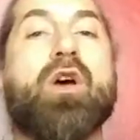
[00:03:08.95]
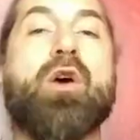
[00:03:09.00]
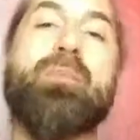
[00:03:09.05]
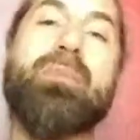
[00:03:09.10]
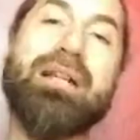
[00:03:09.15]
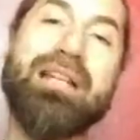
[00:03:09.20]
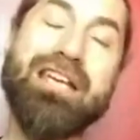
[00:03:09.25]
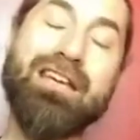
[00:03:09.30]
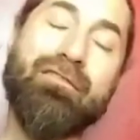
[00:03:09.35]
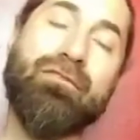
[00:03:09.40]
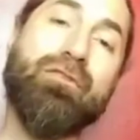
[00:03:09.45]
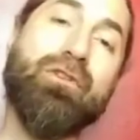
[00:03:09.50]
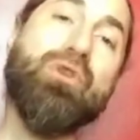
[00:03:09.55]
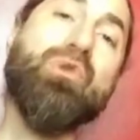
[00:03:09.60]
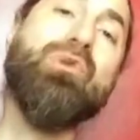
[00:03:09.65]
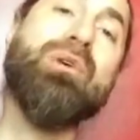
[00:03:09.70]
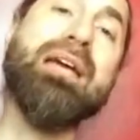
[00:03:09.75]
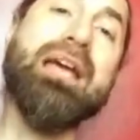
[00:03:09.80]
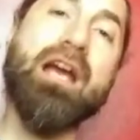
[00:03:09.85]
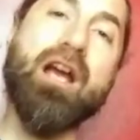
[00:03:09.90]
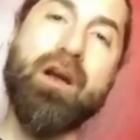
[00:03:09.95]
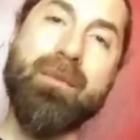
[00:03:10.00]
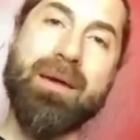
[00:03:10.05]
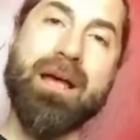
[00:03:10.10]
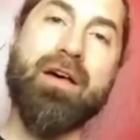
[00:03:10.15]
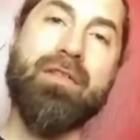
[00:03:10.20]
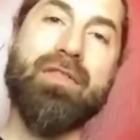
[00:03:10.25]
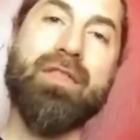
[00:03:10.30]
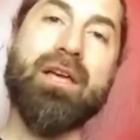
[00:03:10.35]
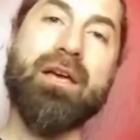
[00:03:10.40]
But if you care
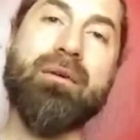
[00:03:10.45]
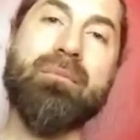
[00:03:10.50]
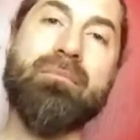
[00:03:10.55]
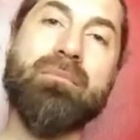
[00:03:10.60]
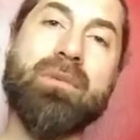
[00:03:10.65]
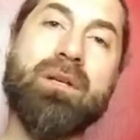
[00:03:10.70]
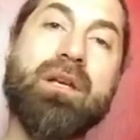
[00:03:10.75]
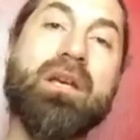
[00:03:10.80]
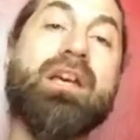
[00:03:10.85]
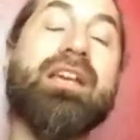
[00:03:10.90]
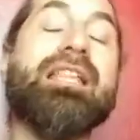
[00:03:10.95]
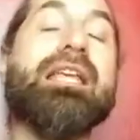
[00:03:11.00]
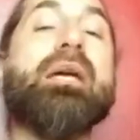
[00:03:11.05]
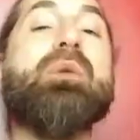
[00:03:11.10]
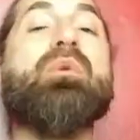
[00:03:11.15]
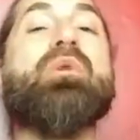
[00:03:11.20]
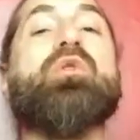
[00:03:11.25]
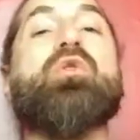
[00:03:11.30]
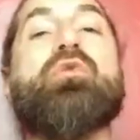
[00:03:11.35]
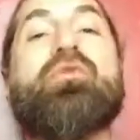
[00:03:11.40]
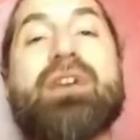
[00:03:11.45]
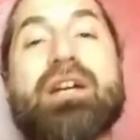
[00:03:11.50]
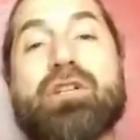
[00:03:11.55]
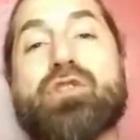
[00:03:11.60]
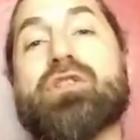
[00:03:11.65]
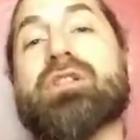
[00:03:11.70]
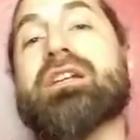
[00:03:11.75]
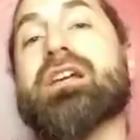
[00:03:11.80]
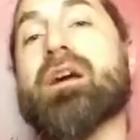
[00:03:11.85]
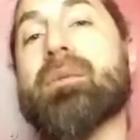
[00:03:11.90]
about them, they will
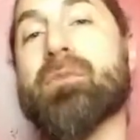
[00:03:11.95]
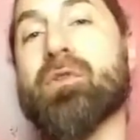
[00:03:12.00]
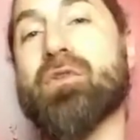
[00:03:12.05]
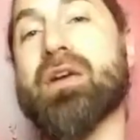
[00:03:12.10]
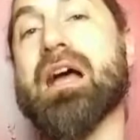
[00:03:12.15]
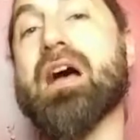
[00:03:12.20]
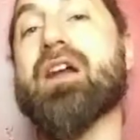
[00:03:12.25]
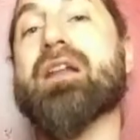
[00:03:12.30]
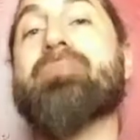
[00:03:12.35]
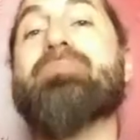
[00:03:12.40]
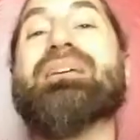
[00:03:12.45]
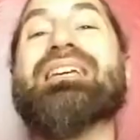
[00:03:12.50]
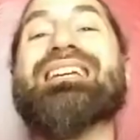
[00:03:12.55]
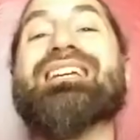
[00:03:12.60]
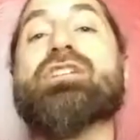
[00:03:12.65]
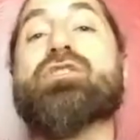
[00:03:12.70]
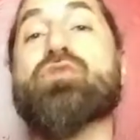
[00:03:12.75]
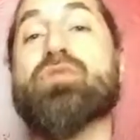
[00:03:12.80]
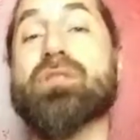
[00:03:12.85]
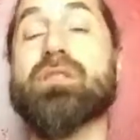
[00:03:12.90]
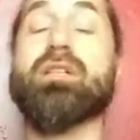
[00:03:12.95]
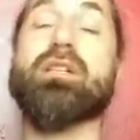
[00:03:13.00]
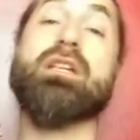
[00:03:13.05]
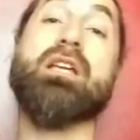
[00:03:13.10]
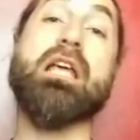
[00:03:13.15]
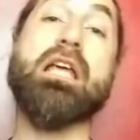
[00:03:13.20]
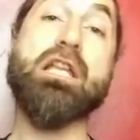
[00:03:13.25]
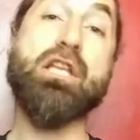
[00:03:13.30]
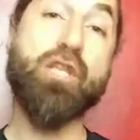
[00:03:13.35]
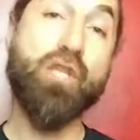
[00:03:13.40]
eventually come around and be interested
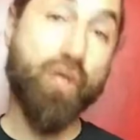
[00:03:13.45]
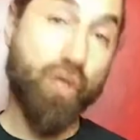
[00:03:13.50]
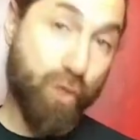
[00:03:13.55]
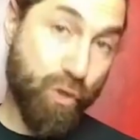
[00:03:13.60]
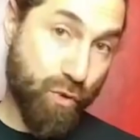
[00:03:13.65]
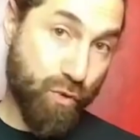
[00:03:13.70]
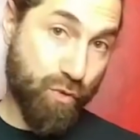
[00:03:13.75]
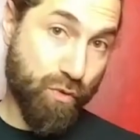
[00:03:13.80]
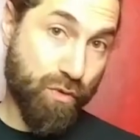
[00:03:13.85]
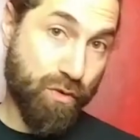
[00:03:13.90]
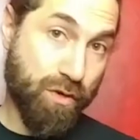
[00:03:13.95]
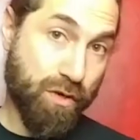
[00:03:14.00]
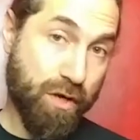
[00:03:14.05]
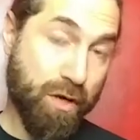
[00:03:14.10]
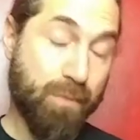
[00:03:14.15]
in you.